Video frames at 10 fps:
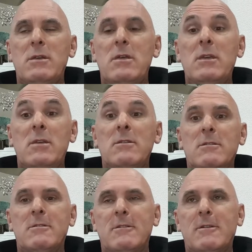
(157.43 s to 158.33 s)

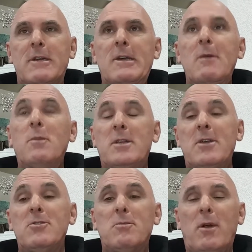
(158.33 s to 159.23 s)
is a
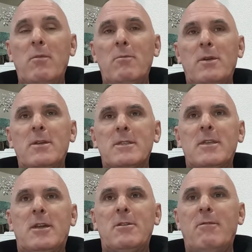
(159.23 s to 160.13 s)
potential problem, because
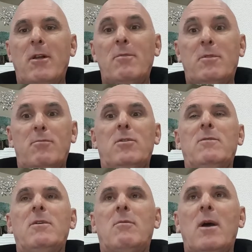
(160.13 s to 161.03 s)
then I develop that
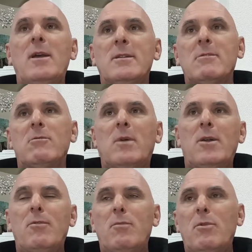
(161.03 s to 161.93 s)
moving away is a good way
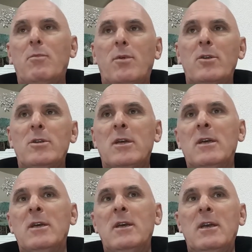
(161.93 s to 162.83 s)
to remove pressure.
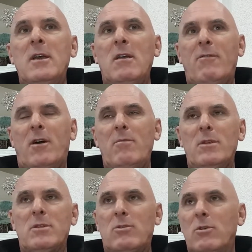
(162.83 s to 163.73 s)
If I'm the
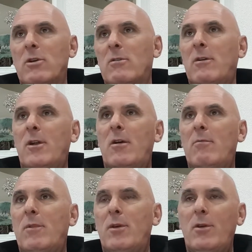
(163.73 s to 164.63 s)
stalker and
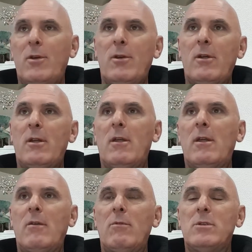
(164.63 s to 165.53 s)
I'm the herder,
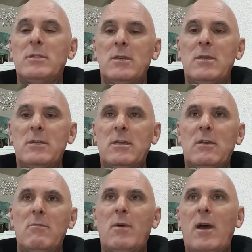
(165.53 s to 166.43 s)
which is an
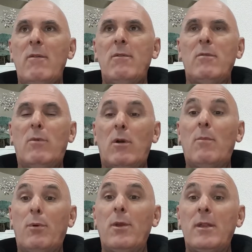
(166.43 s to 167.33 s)
instinctive behaviour, the more I'm
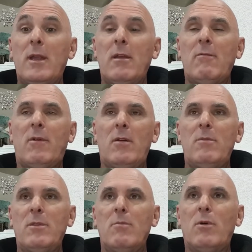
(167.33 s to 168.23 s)
put in that
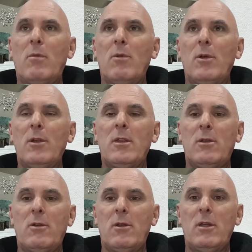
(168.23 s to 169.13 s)
environment, the more I'm learning that
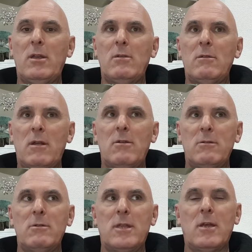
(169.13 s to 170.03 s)
herding and
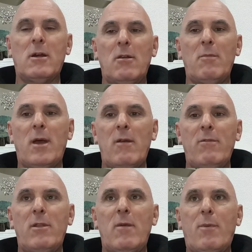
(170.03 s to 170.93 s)
doing that kind of behaviour
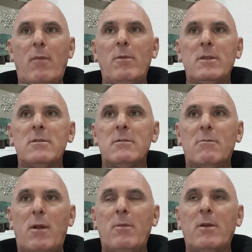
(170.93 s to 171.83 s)
in that
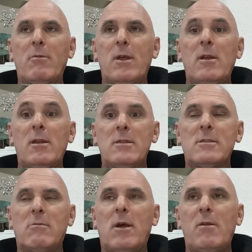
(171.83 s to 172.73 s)
public arena is
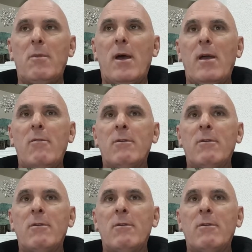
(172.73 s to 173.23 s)
the way to behave.